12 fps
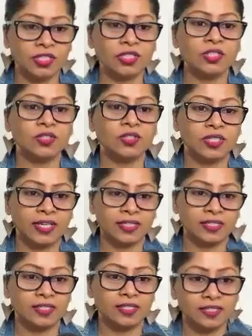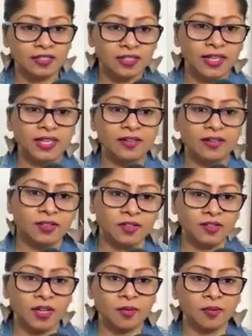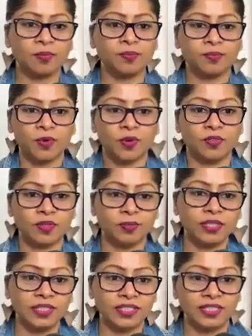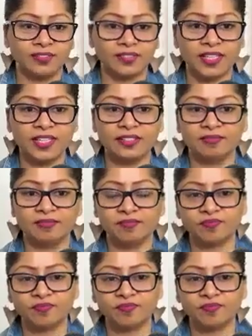into the next level of our profitability, right?